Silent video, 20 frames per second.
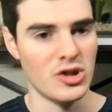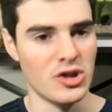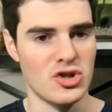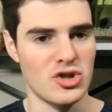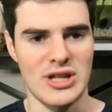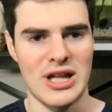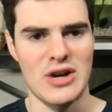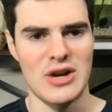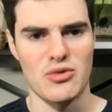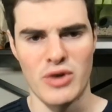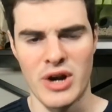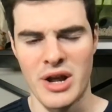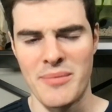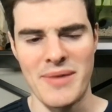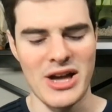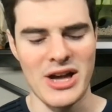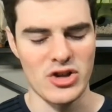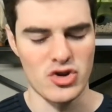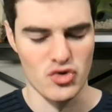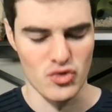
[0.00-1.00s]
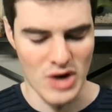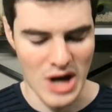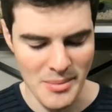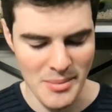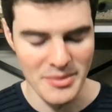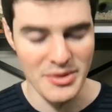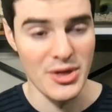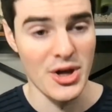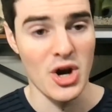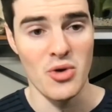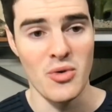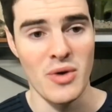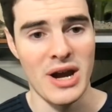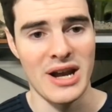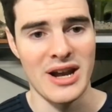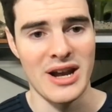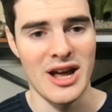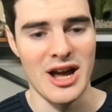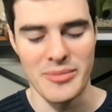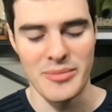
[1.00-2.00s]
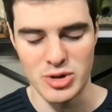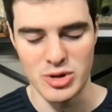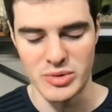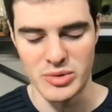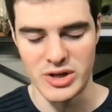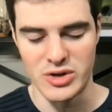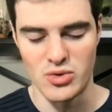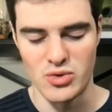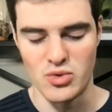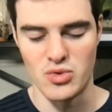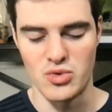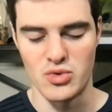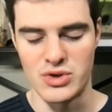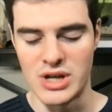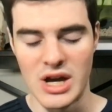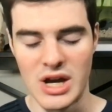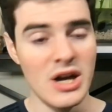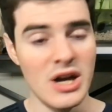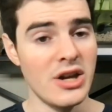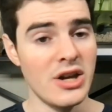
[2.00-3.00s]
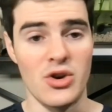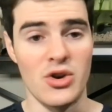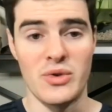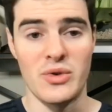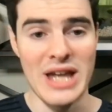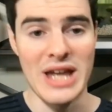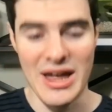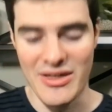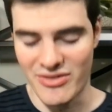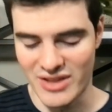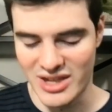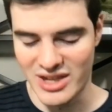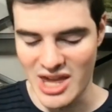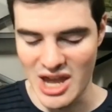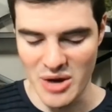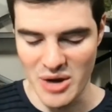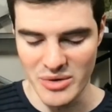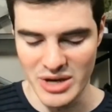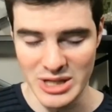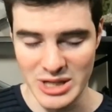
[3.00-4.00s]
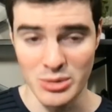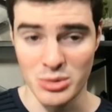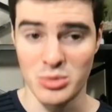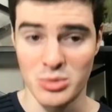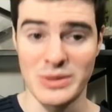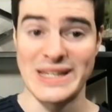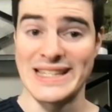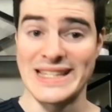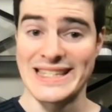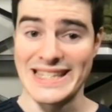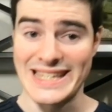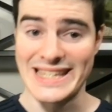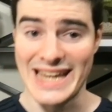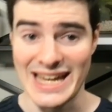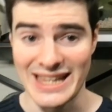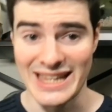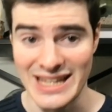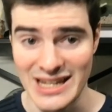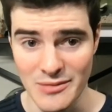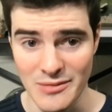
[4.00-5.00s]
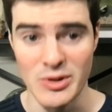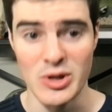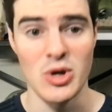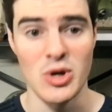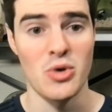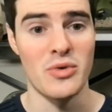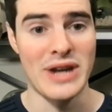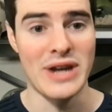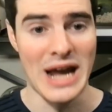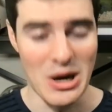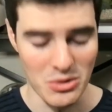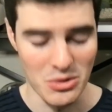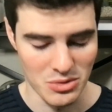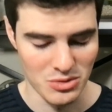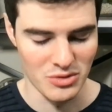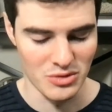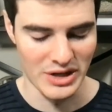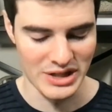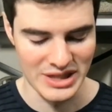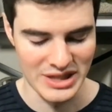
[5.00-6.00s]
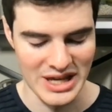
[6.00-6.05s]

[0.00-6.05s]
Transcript: There's a lot of running back drama there right now between who's, you know, getting the carries, between Zeke Elliott, Rico Dowdle, right?